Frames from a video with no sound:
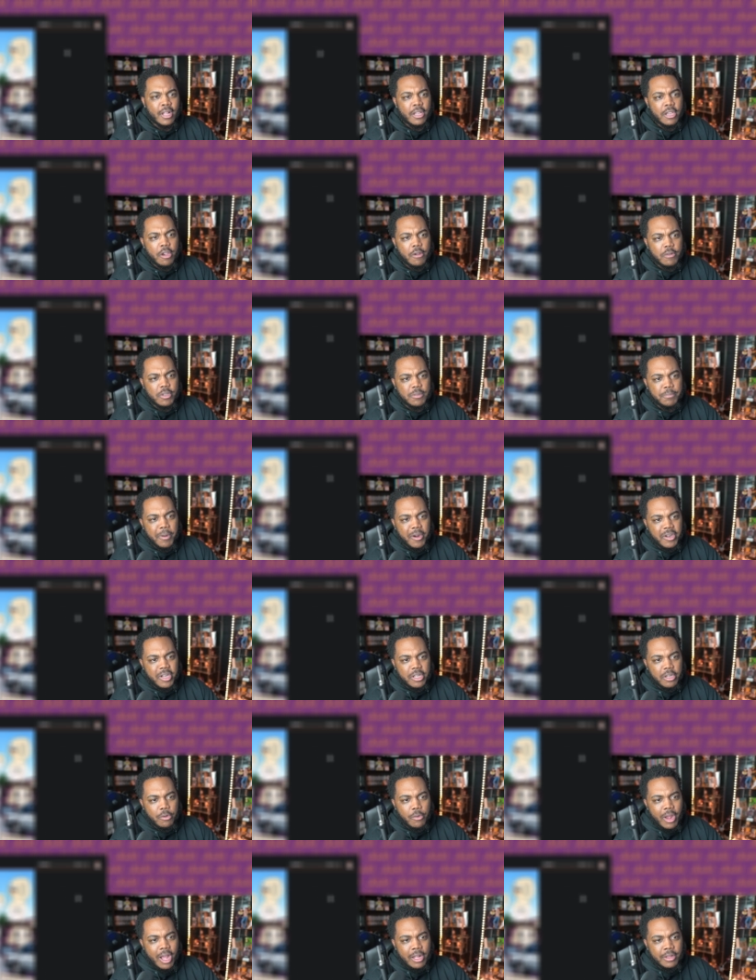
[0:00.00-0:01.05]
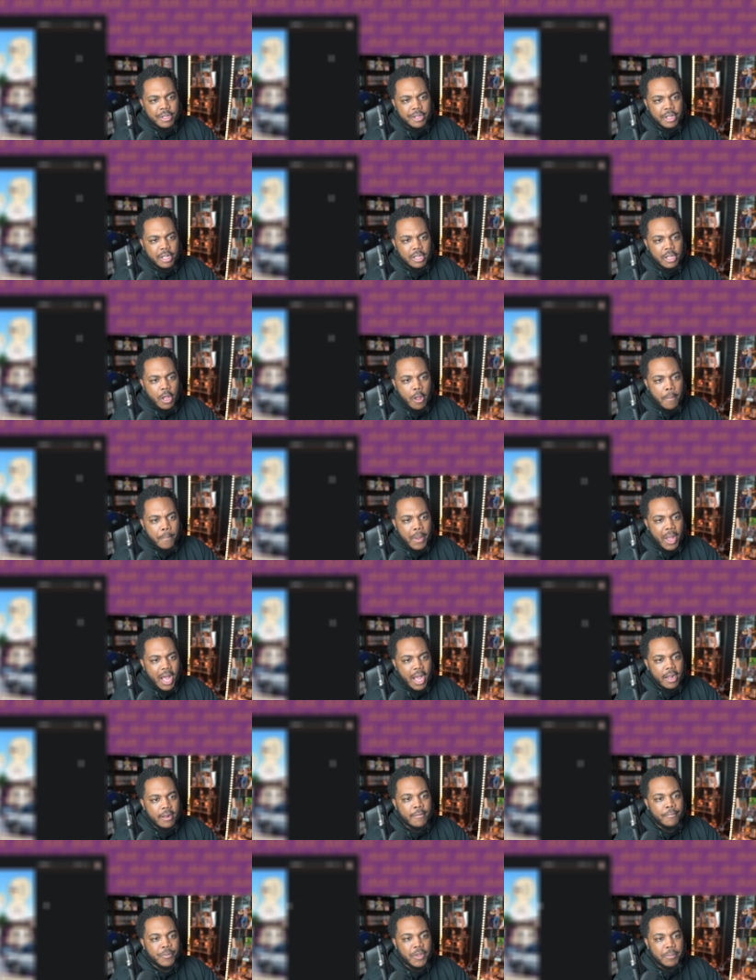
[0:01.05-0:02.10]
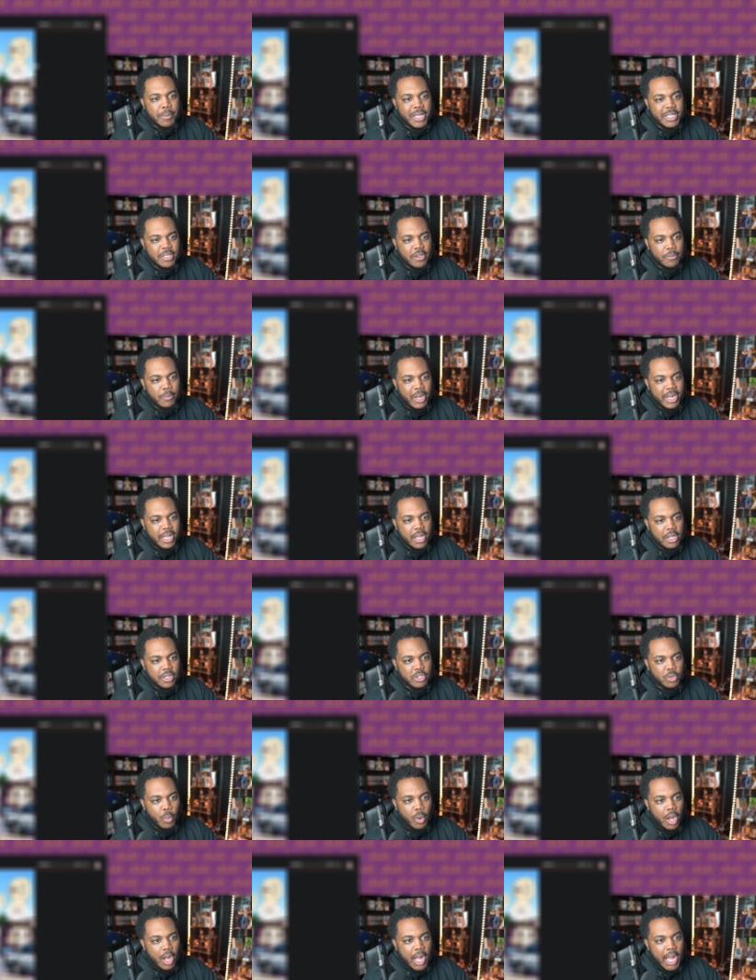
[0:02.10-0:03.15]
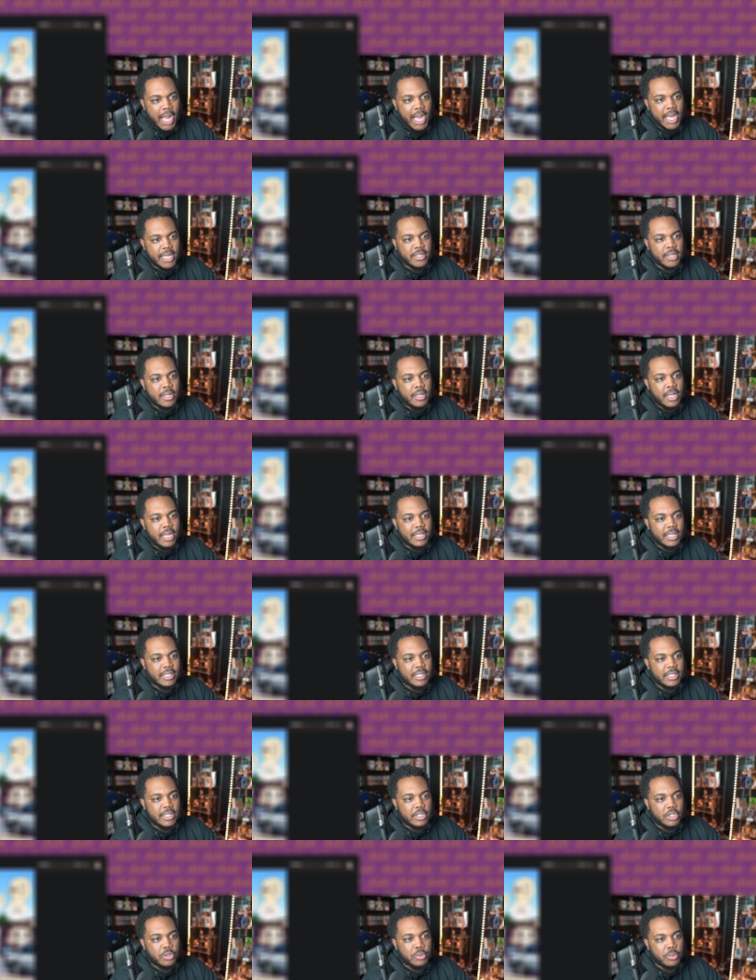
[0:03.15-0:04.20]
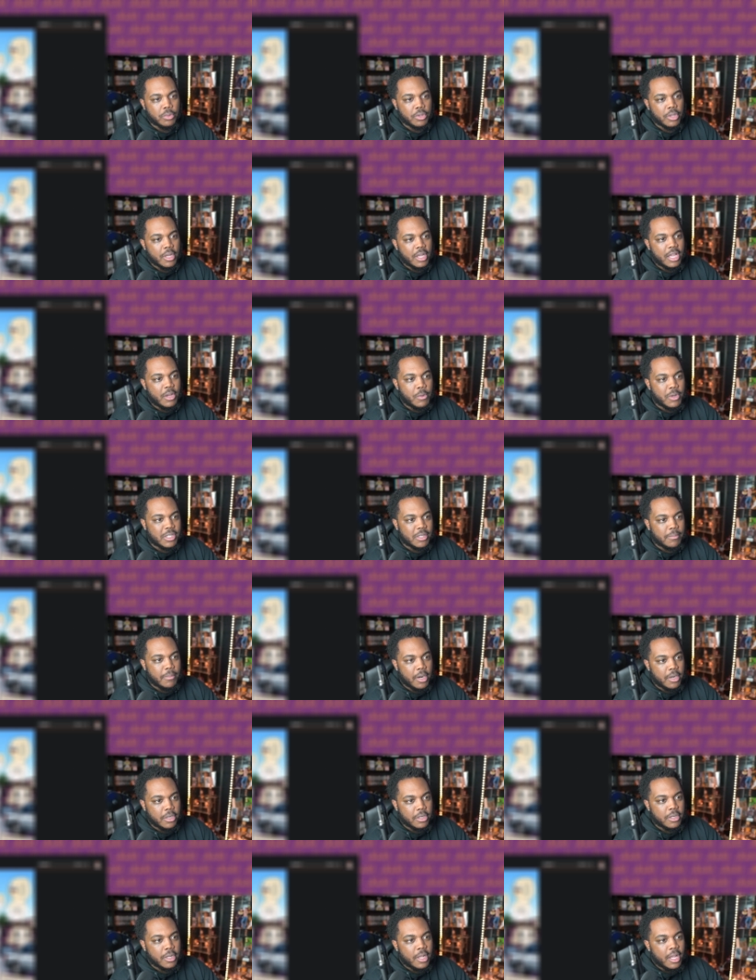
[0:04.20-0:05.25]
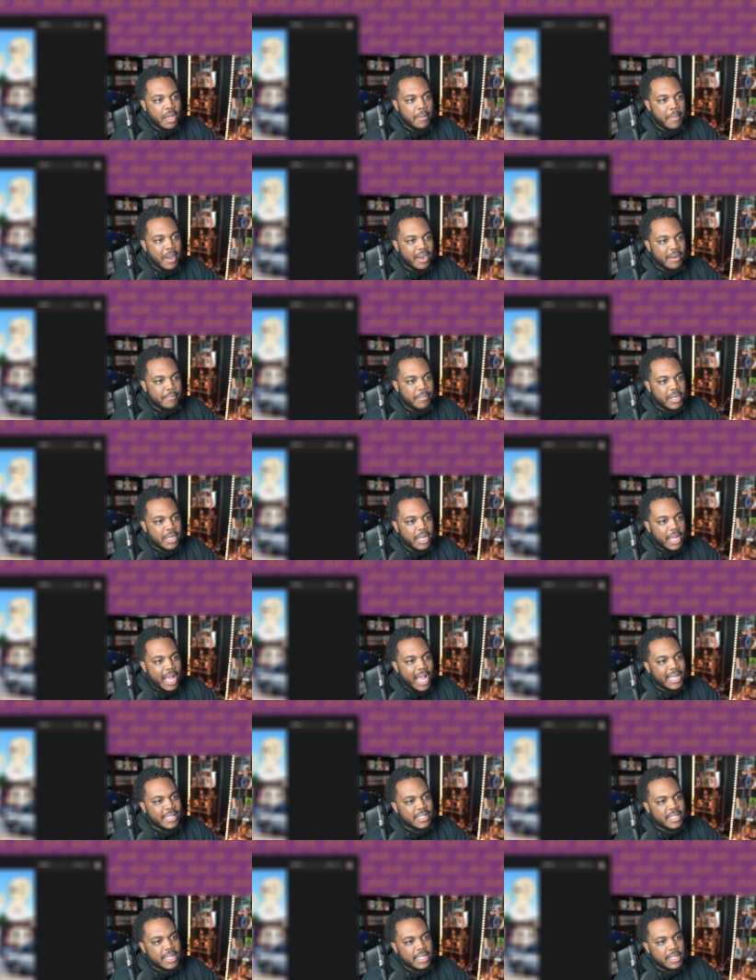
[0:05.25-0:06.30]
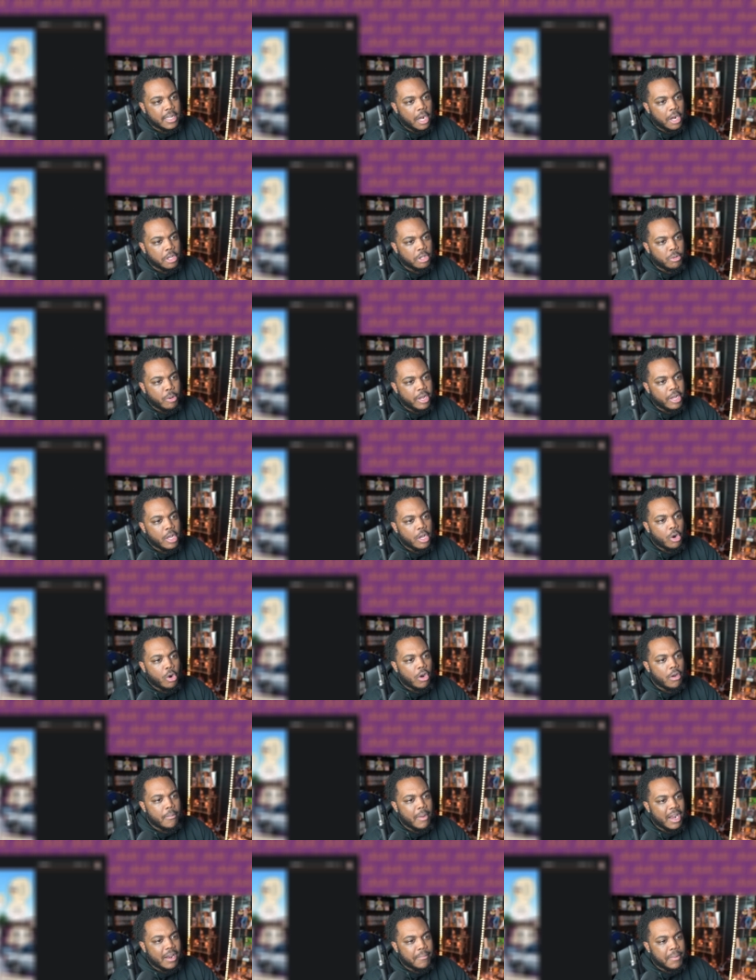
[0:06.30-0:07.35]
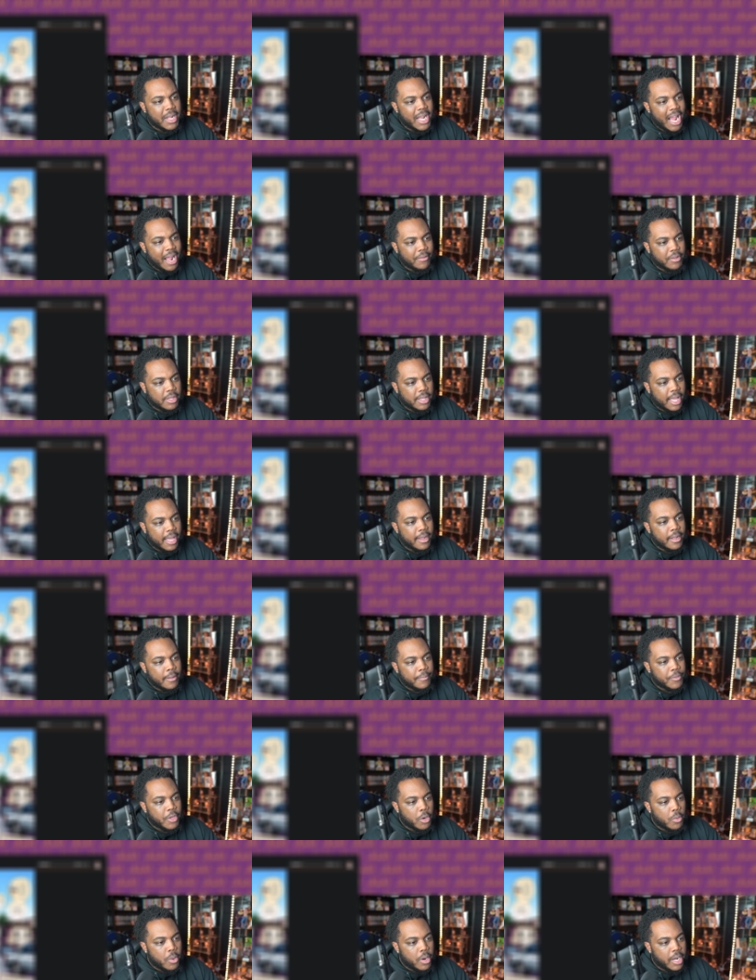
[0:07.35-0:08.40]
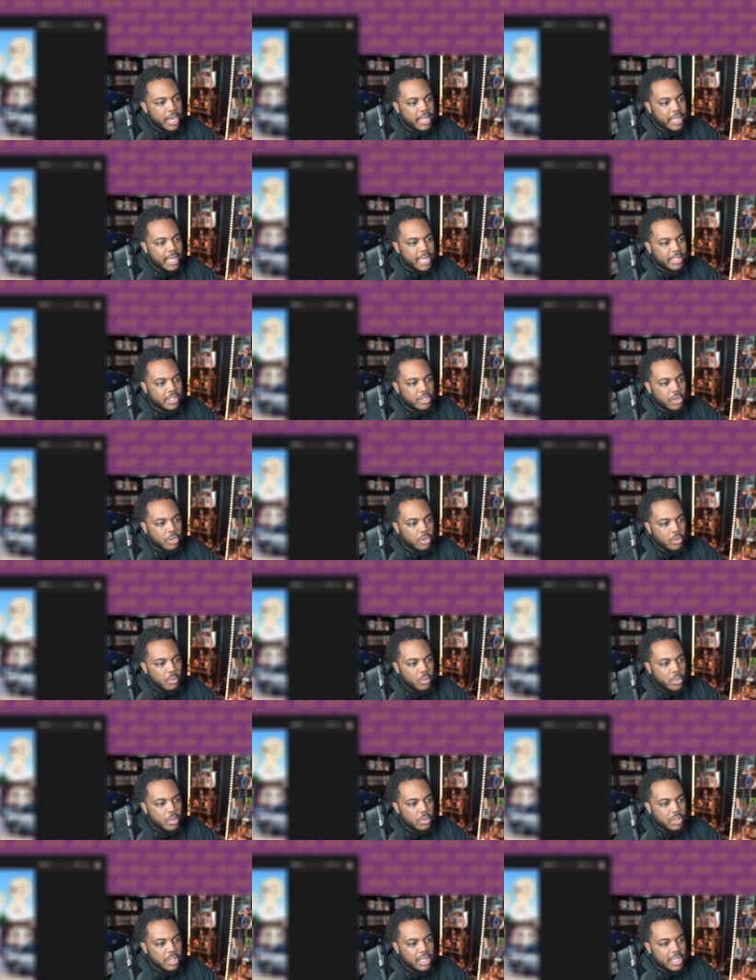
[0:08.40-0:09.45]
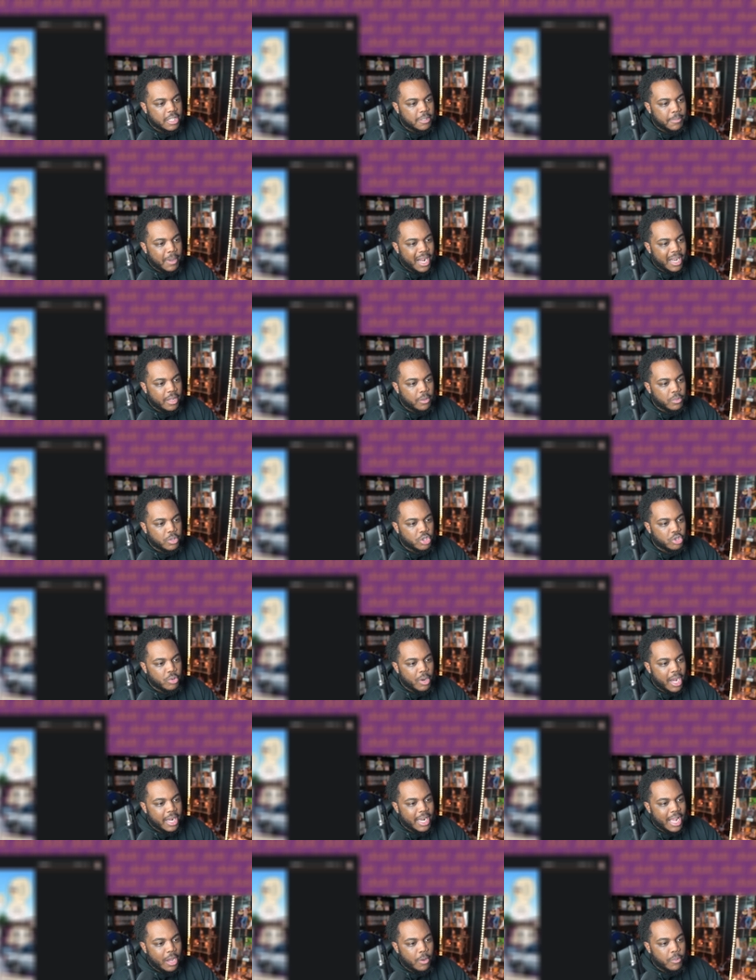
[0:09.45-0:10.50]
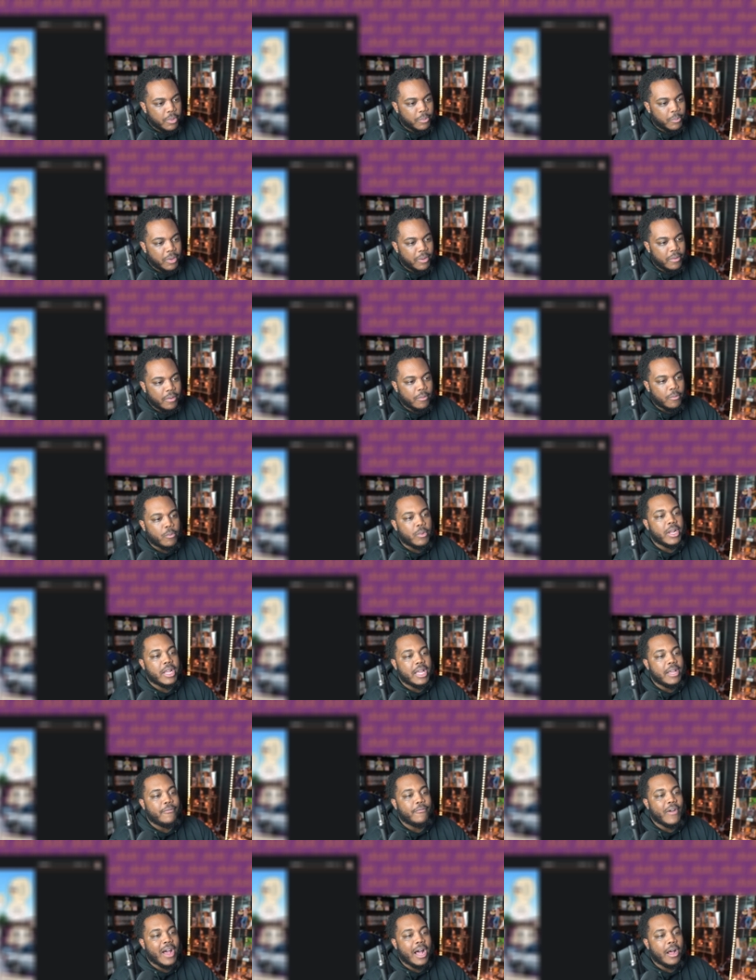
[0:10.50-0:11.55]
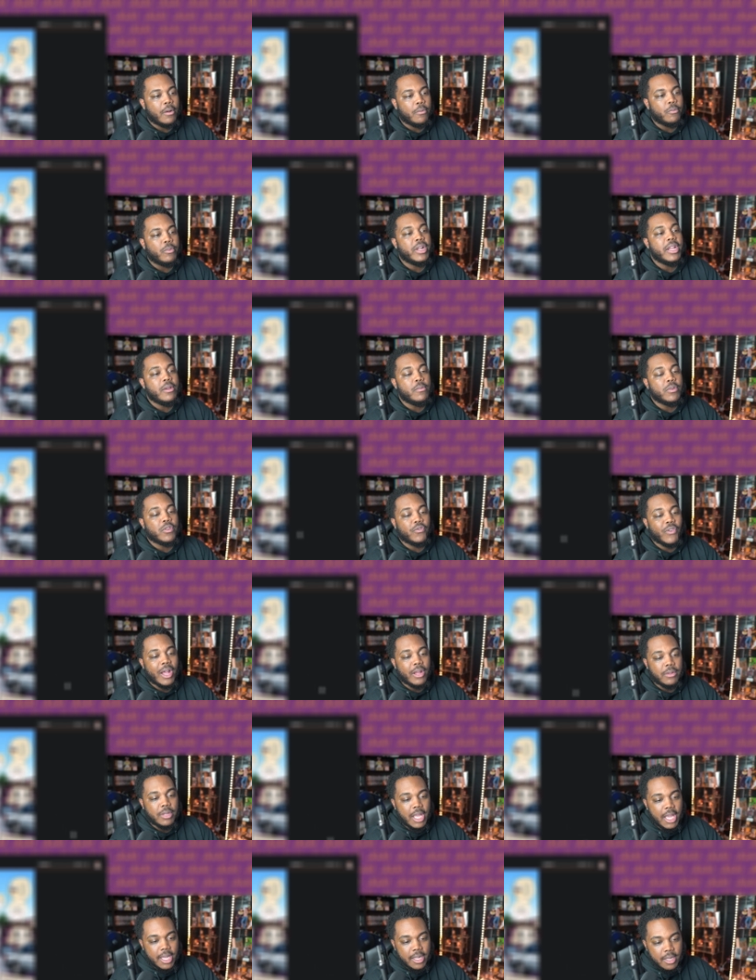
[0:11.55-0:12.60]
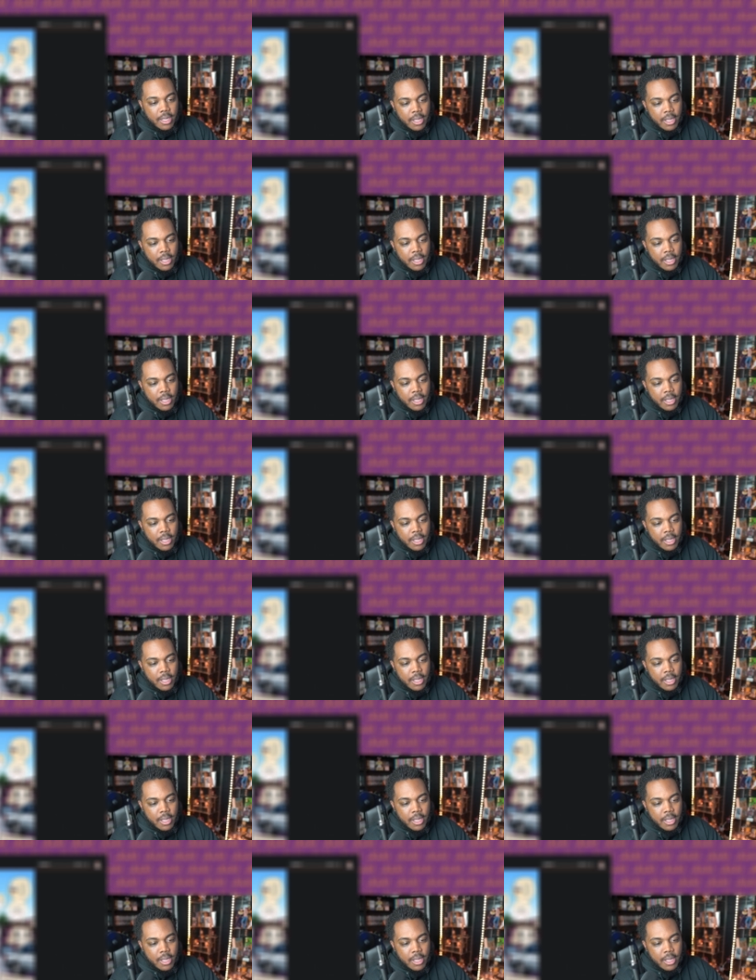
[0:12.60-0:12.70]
Kira was buried in the ground near the Lone Pine, the place everybody calls the Wall Eyes. And this is the truth. He wasn't murdered. It might have been an accident in the earthquake, or it might have been after that. There weren't any external wounds, and his body was dried out when we when he found when he was found dead.